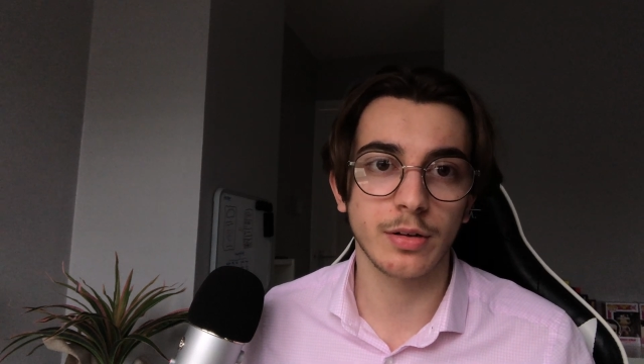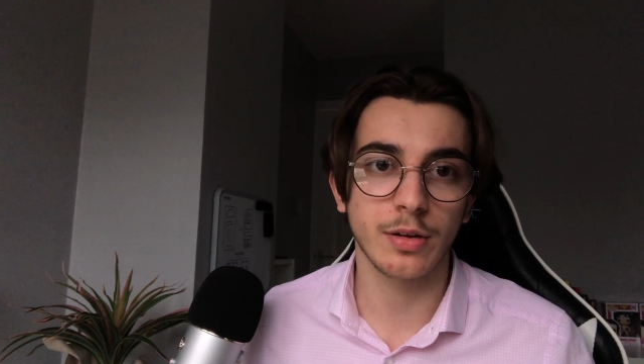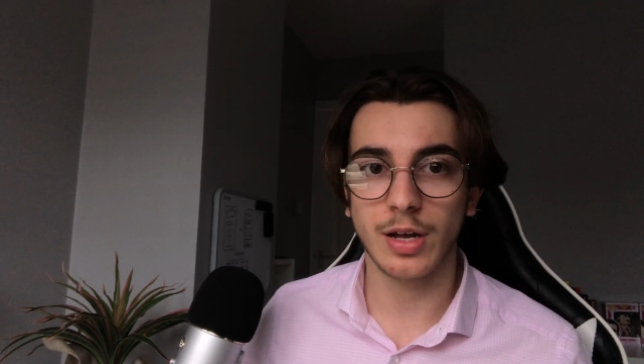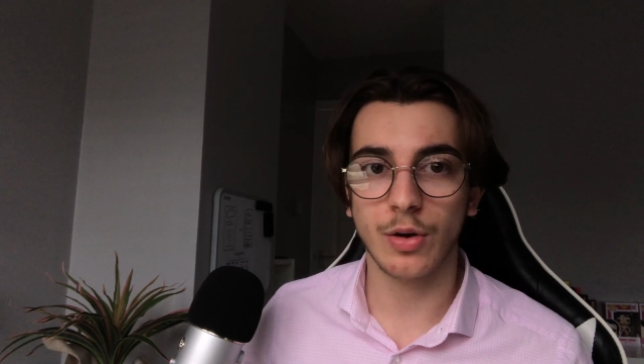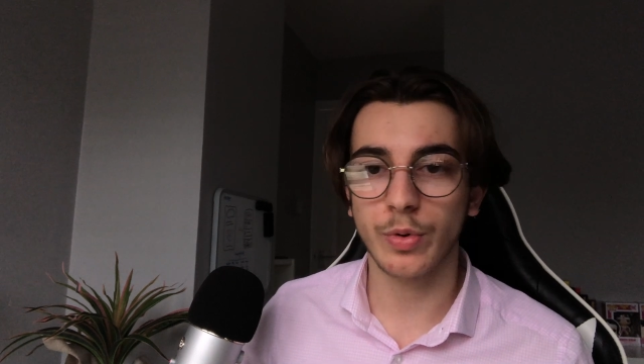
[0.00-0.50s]
So
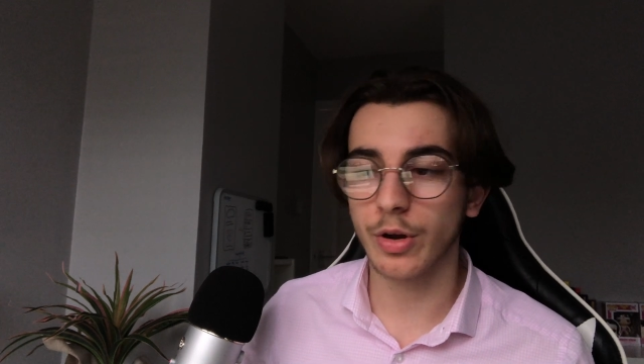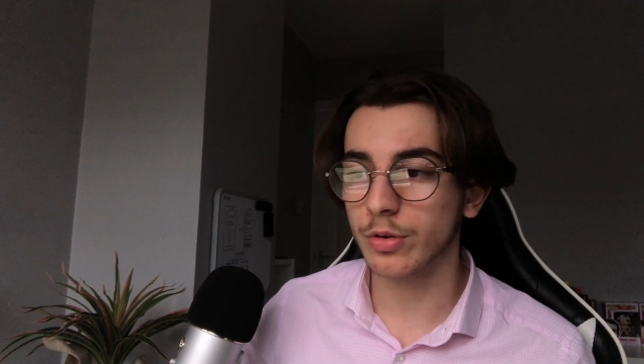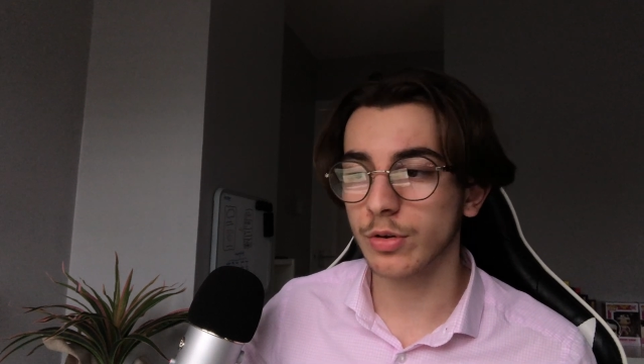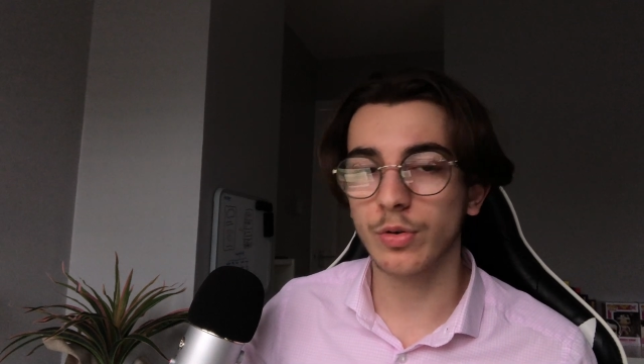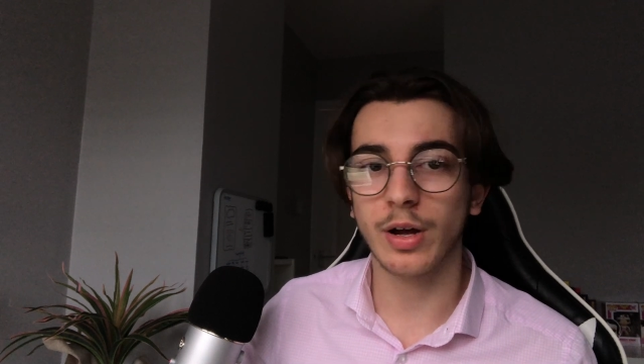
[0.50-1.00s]
now we're going
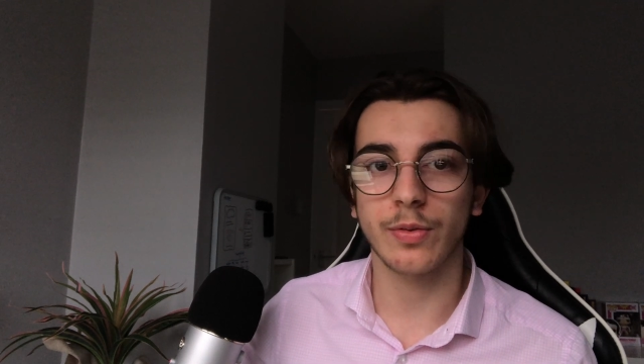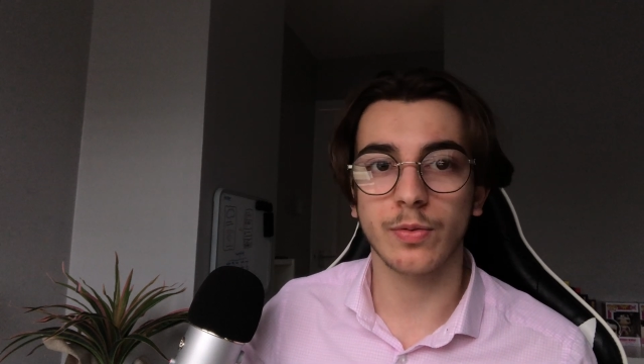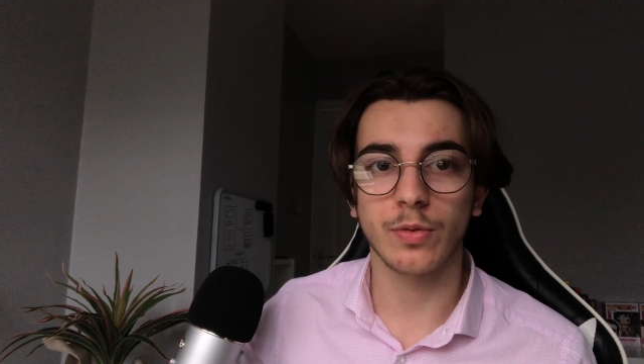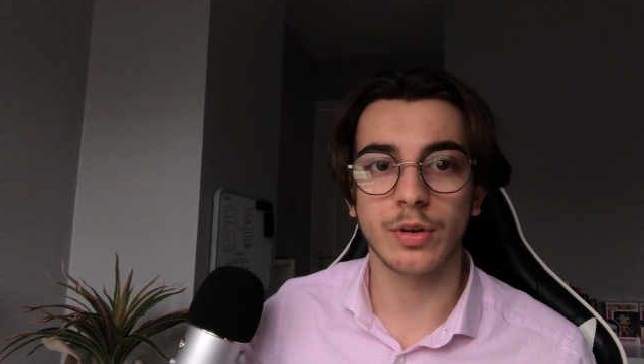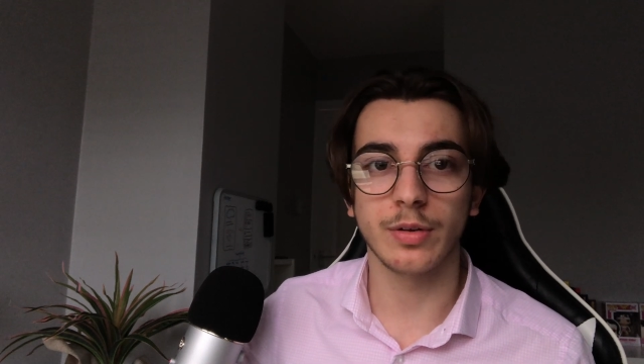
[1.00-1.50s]
to look
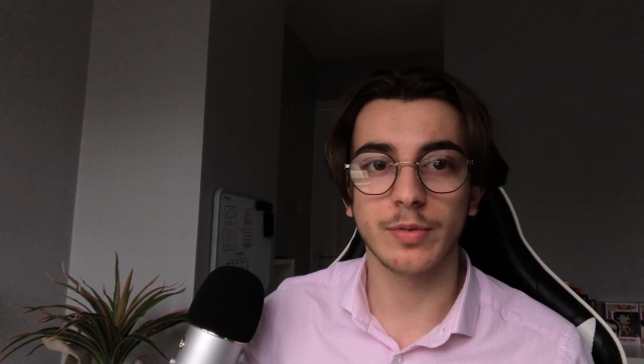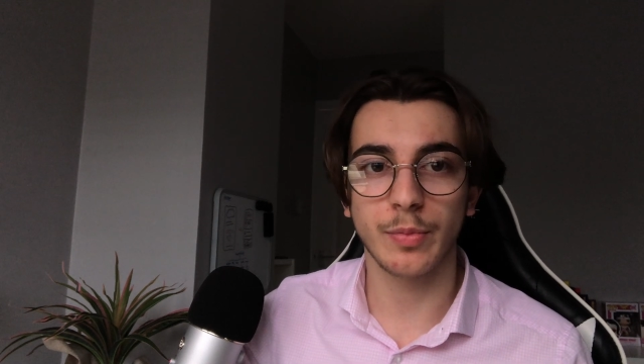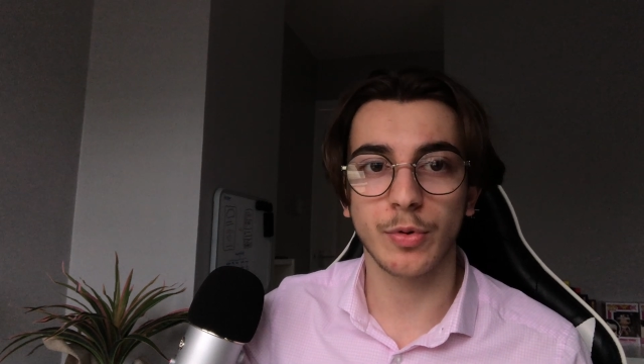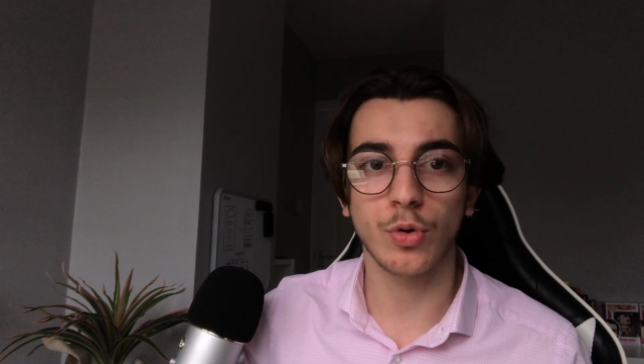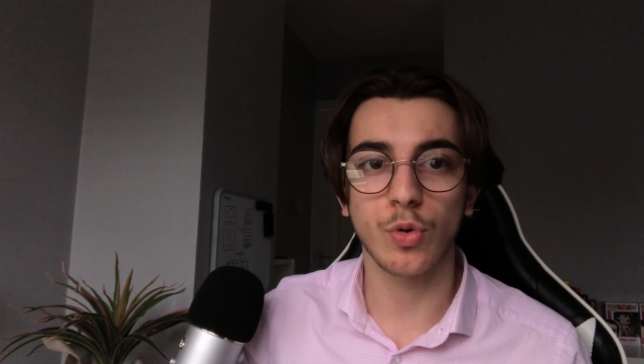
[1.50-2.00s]
at the
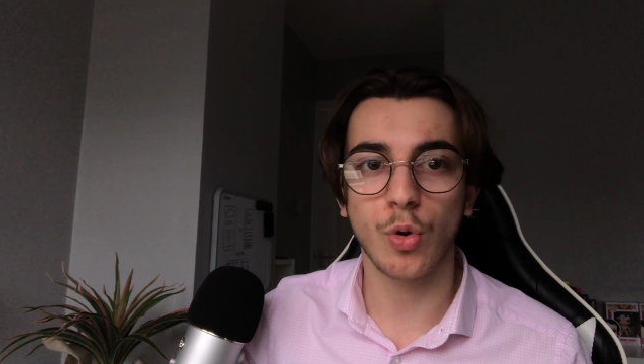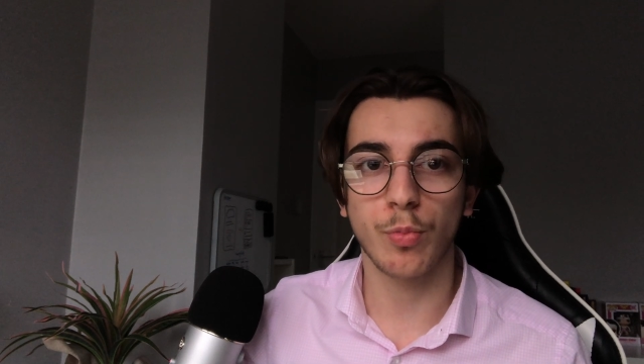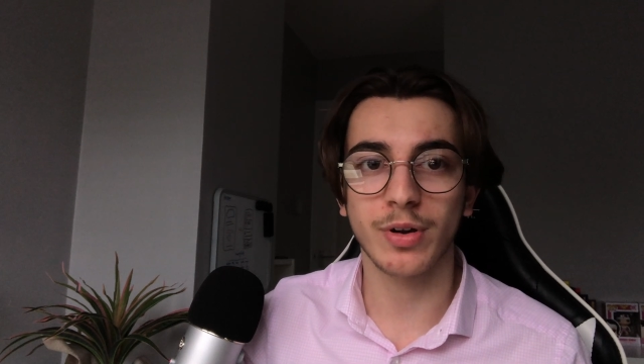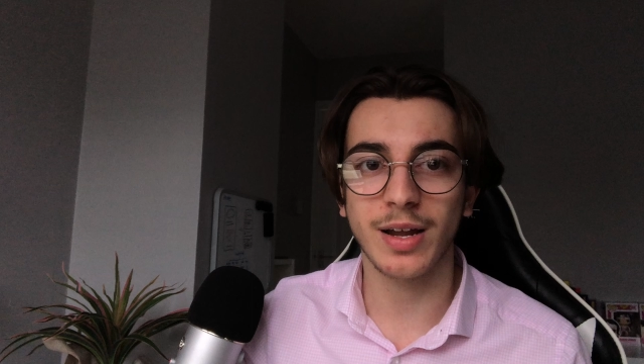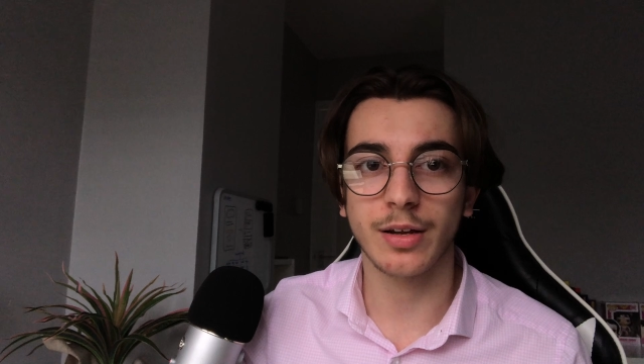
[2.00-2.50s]
typical
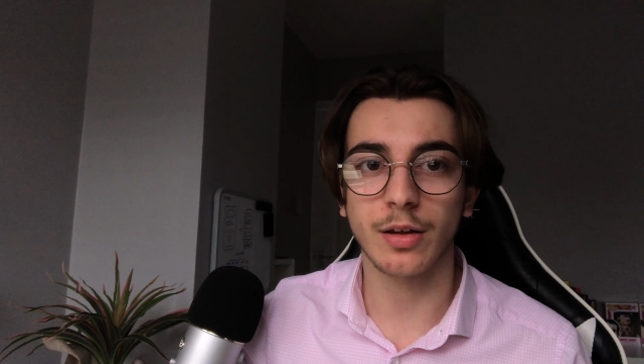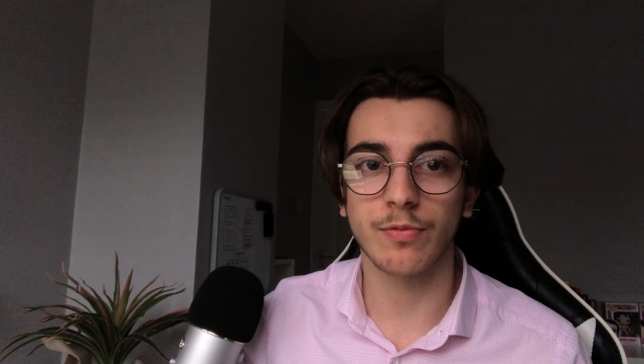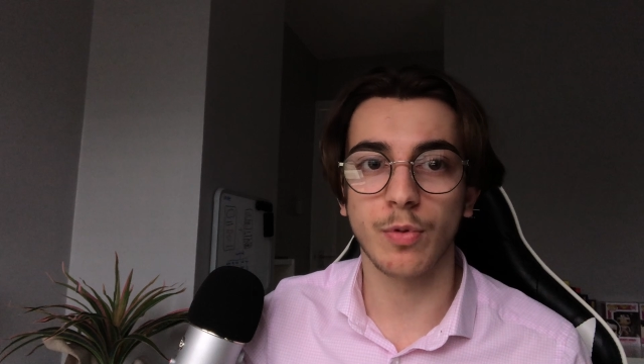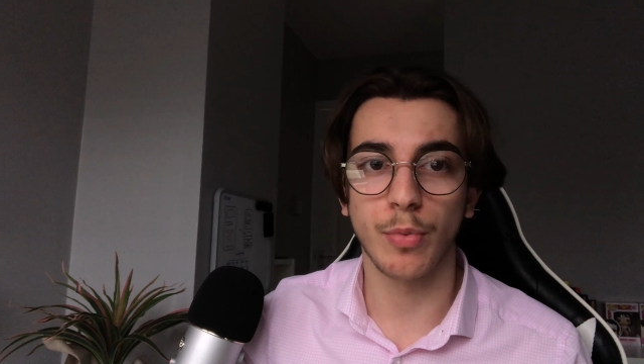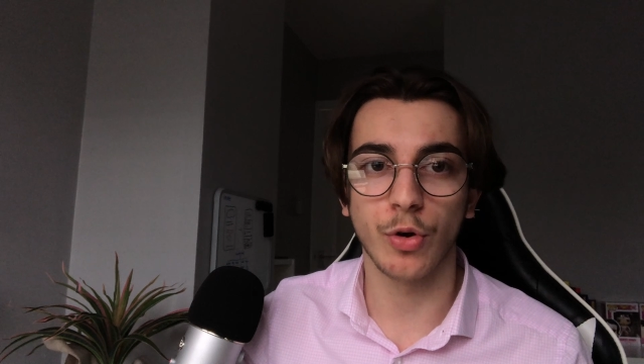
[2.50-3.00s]
corporate ladder
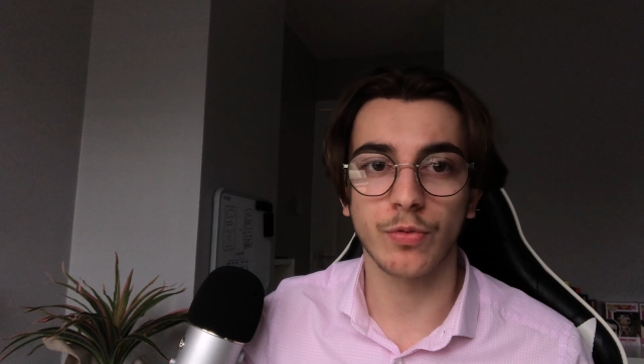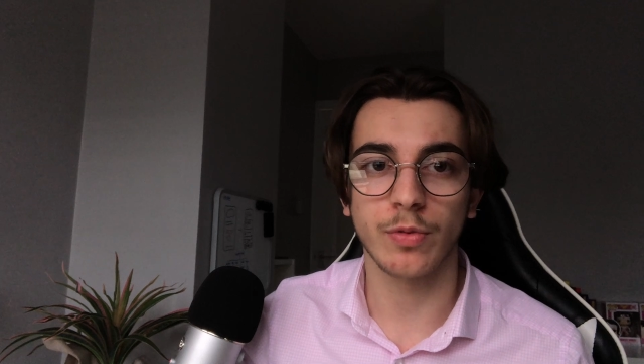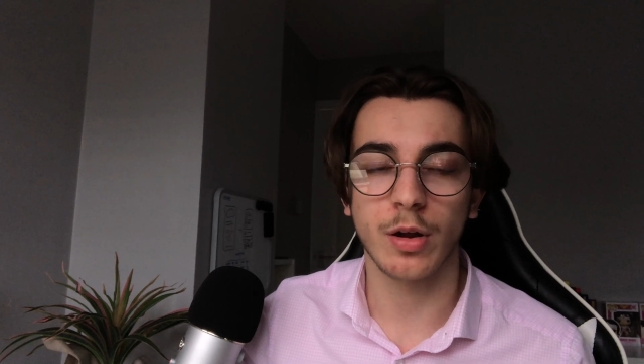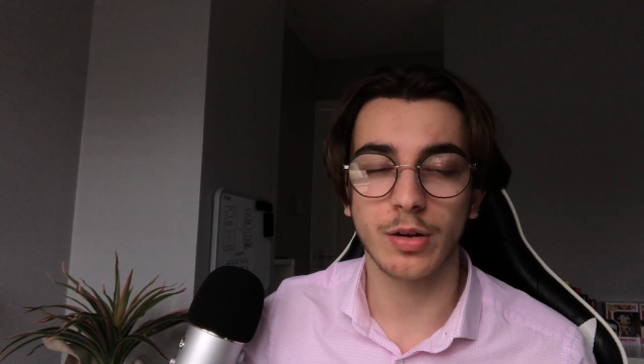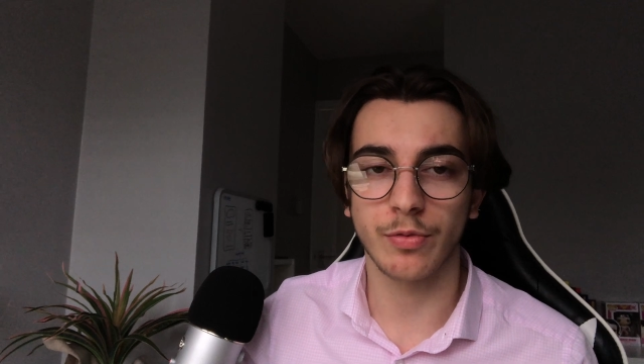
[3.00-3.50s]
for both
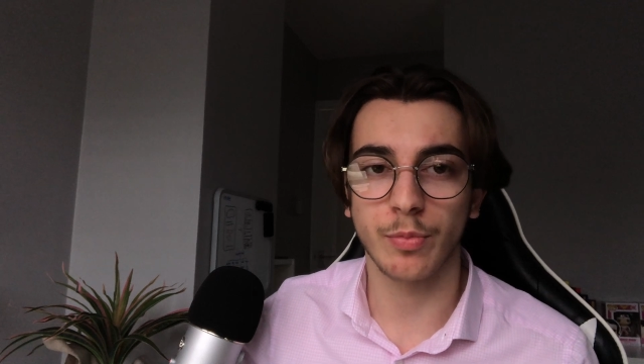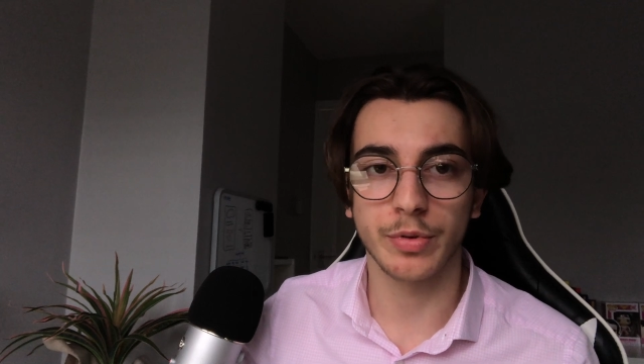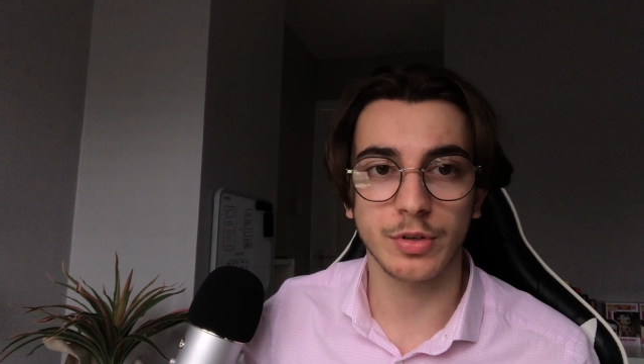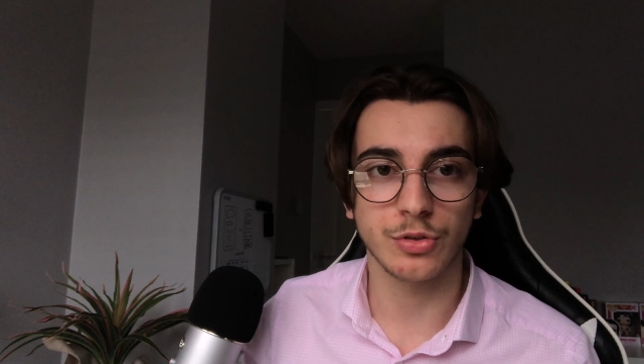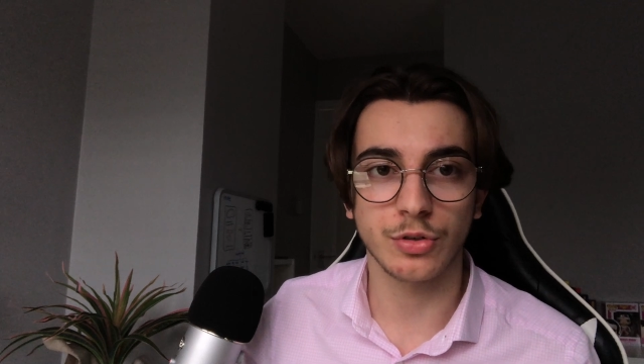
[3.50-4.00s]
different
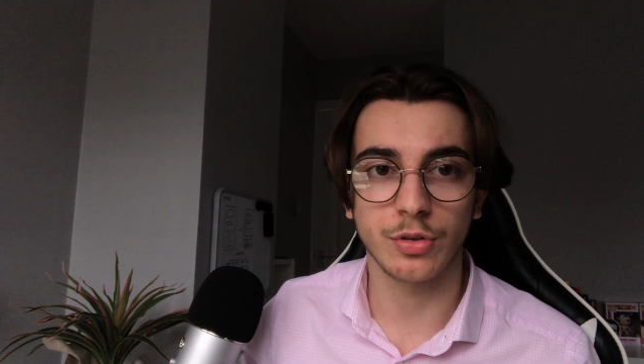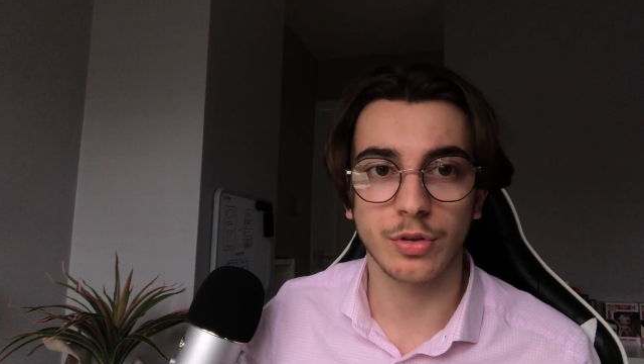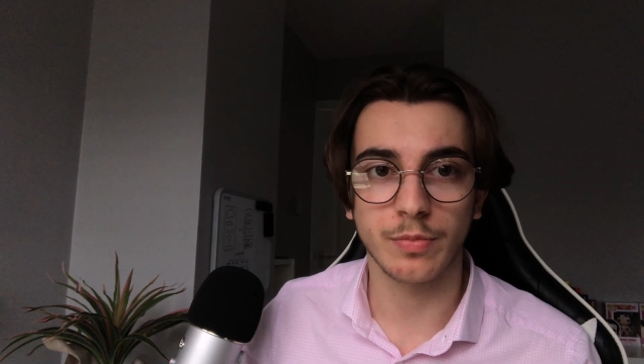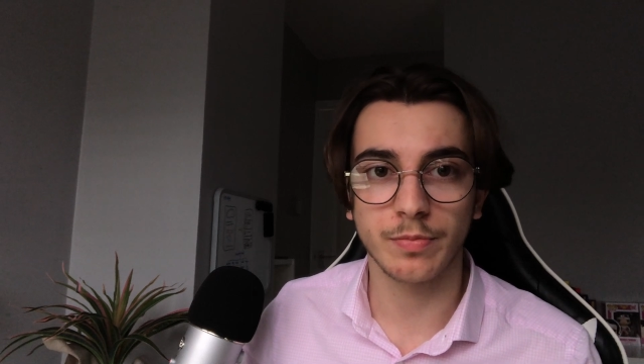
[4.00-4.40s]
positions.